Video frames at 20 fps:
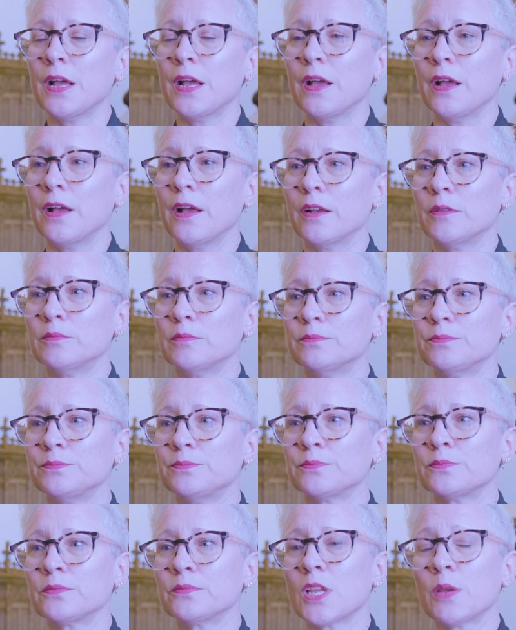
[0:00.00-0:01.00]

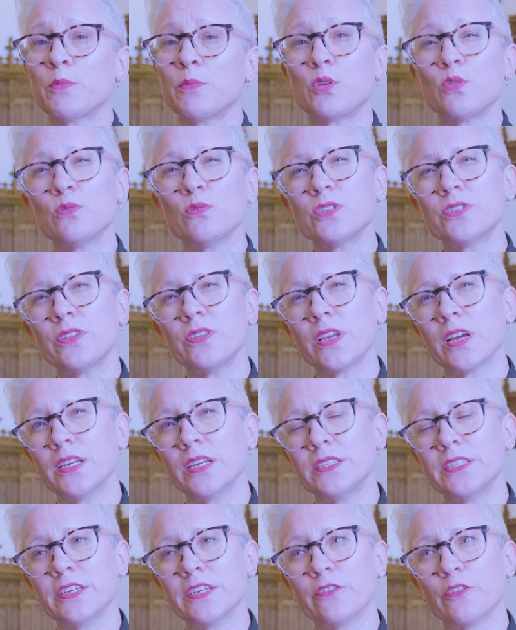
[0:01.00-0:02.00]
But also the
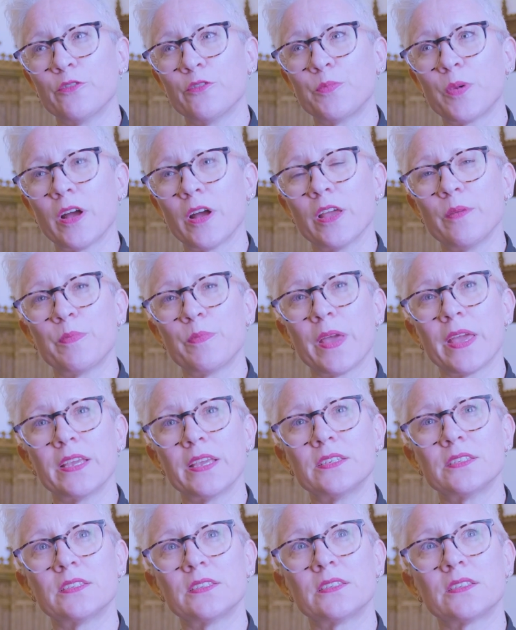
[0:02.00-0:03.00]
idea of
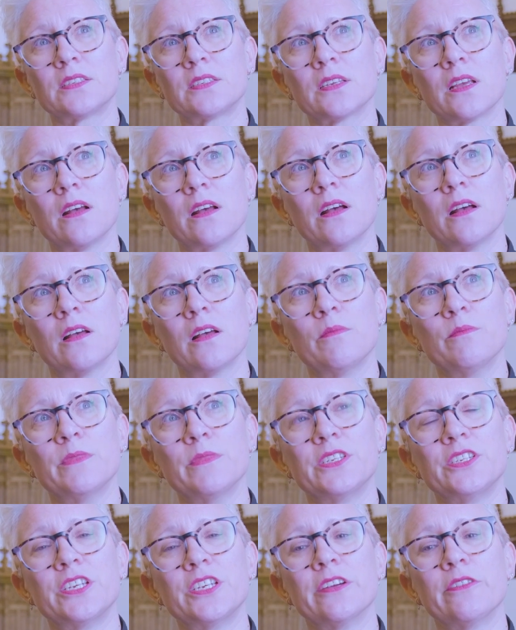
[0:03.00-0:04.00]
bio-based
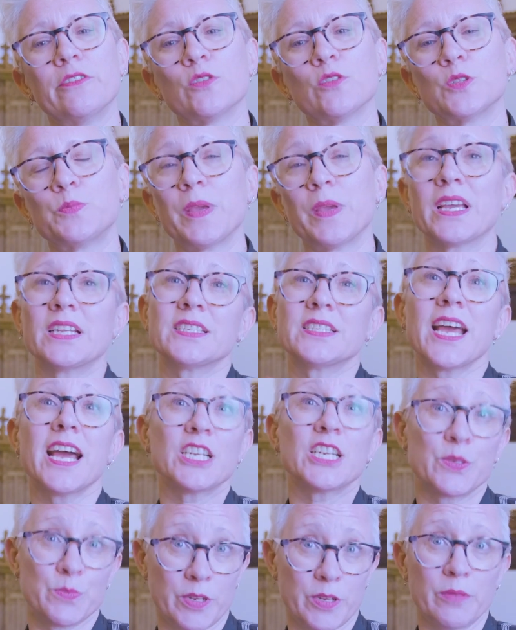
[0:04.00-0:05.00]
materials being
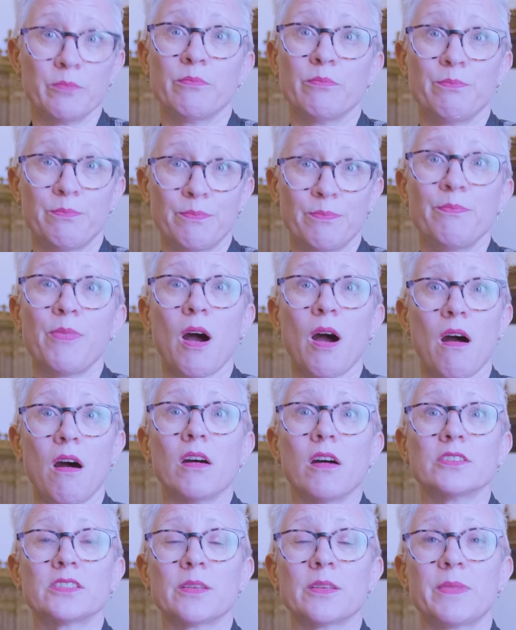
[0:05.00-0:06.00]
attachment
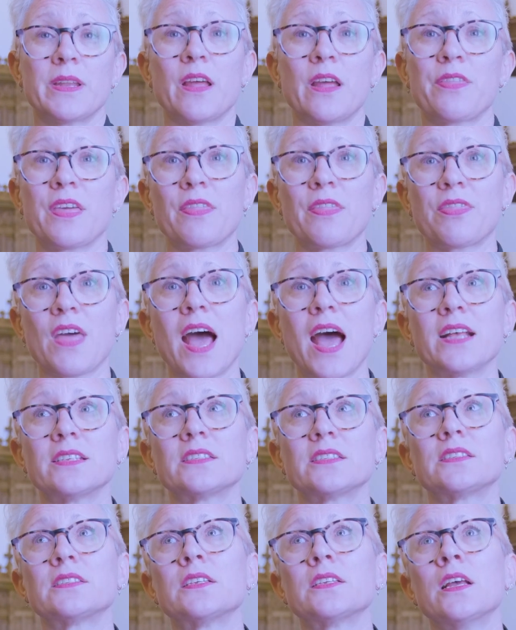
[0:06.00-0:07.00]
parts. I think
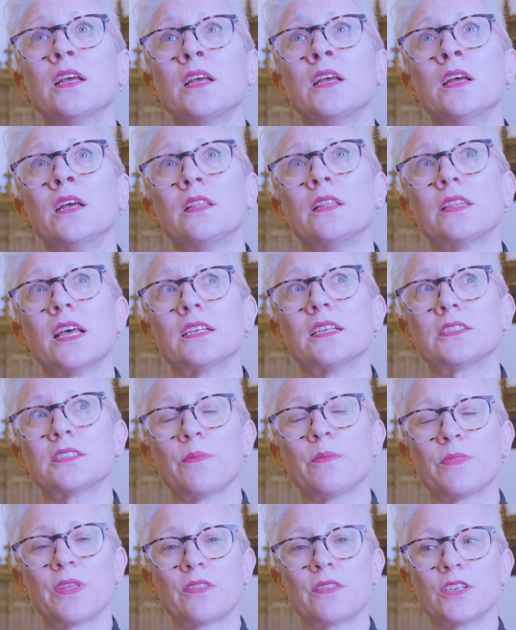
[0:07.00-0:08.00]
that's
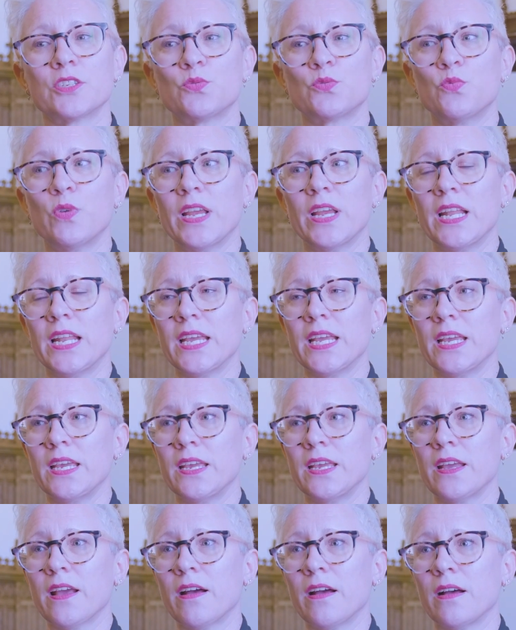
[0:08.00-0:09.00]
something that's
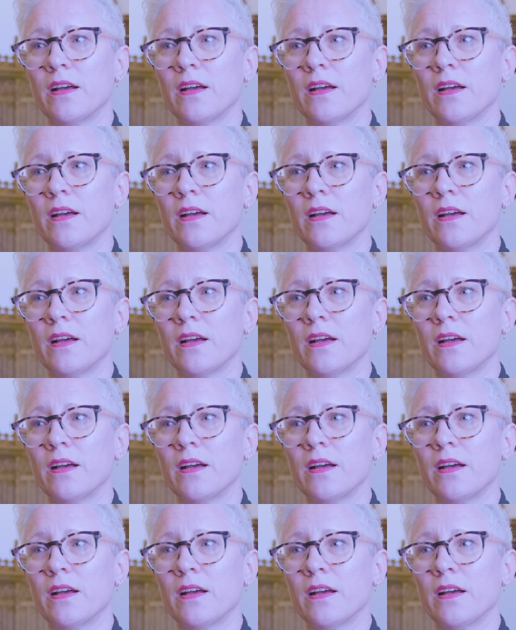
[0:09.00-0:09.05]
really